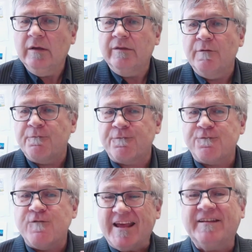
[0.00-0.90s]
The
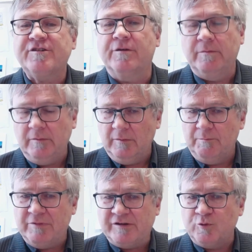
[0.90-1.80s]
friction
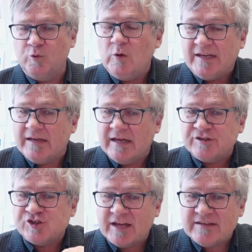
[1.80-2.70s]
between
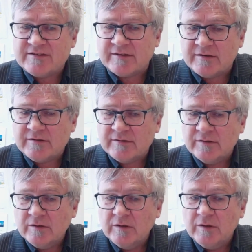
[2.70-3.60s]
adjacent
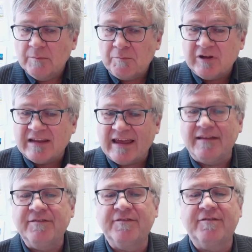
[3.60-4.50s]

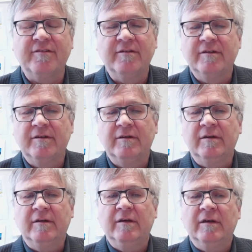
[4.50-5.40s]
plates
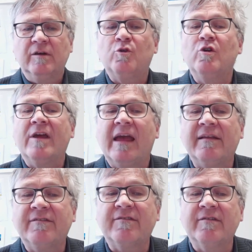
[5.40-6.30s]

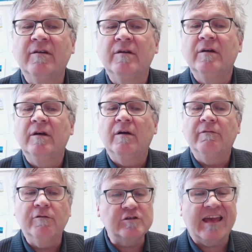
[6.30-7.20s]
creates
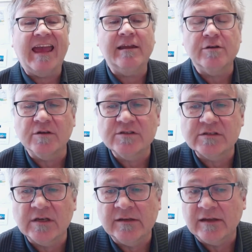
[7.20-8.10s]

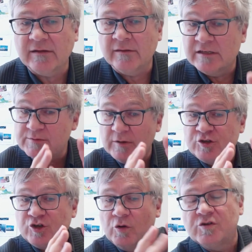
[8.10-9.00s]
volcanoes. And this one
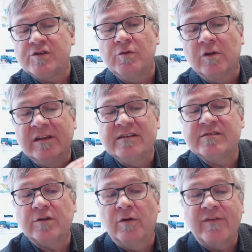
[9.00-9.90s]
shows you a
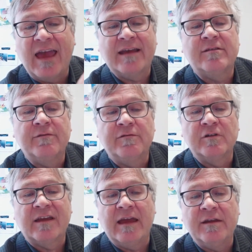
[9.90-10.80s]
list of active
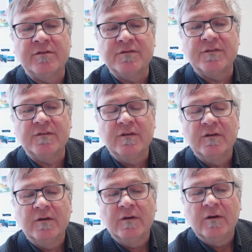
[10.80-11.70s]
volcanoes,
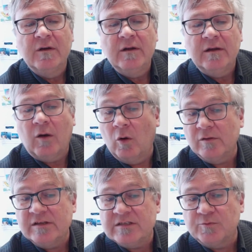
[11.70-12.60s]

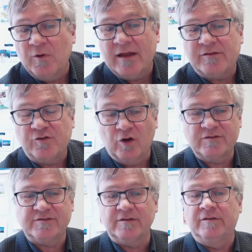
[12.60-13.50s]
all these red
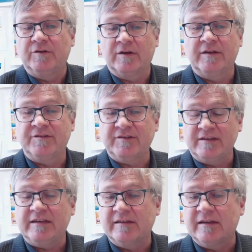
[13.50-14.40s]
dots, and you can
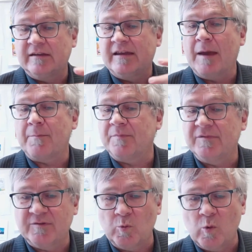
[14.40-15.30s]
see that it
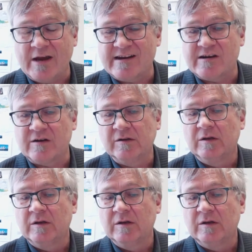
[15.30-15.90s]
happens where